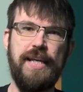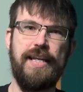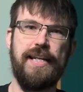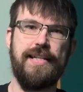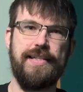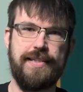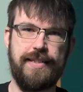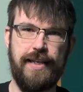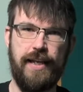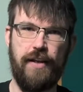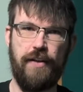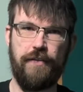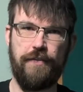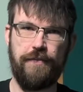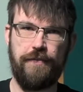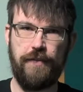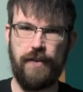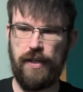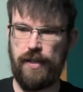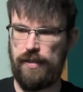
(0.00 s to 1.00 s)
in
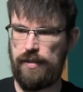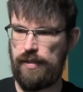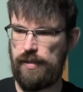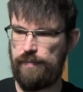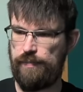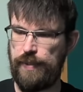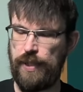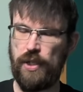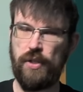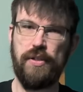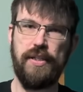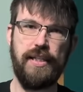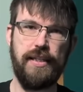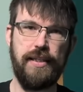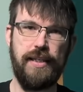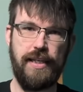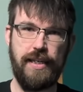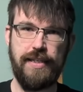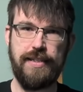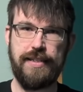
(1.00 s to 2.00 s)
itself.
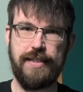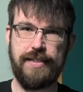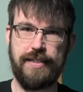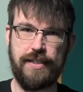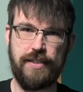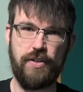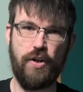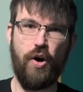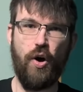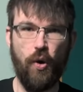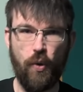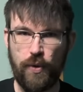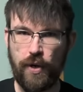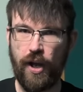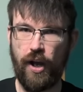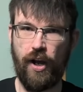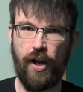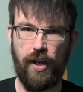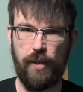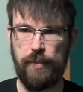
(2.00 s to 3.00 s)
Building these is its own
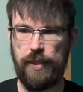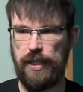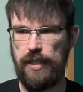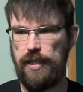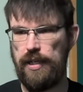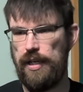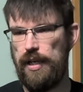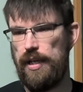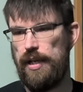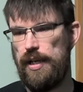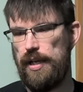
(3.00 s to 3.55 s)
hobby.